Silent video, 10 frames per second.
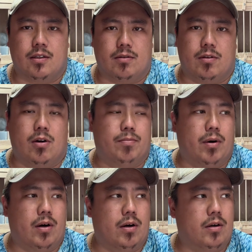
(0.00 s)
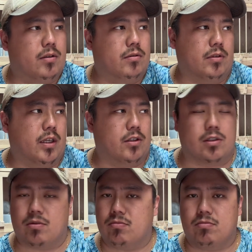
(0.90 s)
Bird can
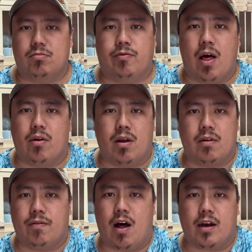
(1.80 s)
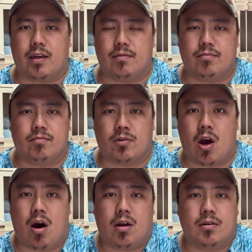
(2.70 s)
just follow another flock and
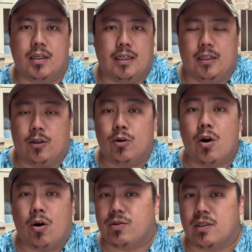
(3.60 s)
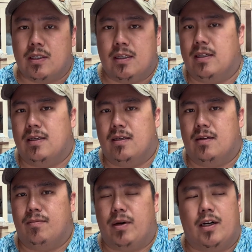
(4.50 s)
gone. Who knows?
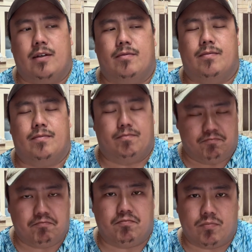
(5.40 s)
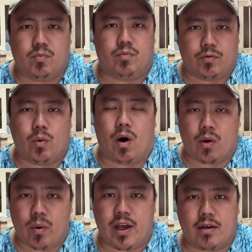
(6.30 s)
But you want to
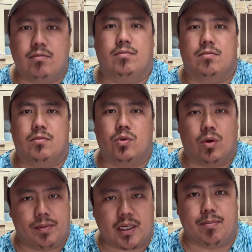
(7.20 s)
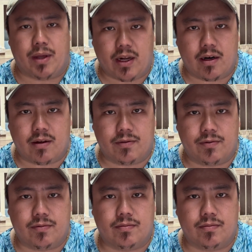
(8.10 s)
win. You want to be competitive.